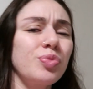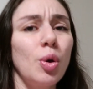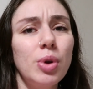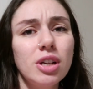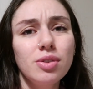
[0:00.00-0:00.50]

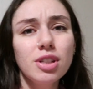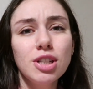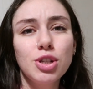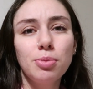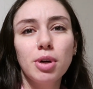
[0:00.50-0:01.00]
we didn't
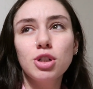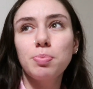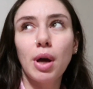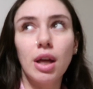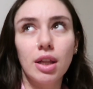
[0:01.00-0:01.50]
really do much,
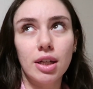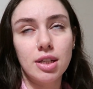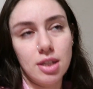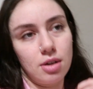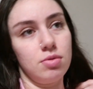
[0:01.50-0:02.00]
but like
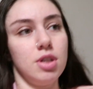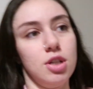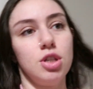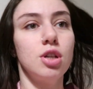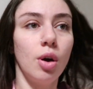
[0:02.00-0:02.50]
I said, it was
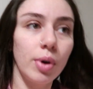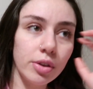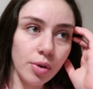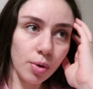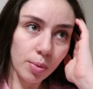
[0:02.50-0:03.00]
like
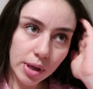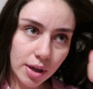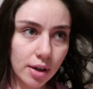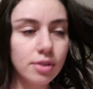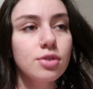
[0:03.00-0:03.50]
snowing the whole
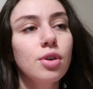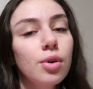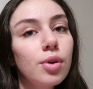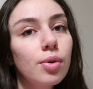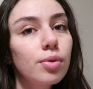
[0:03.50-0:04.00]
weekend,
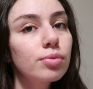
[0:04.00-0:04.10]
so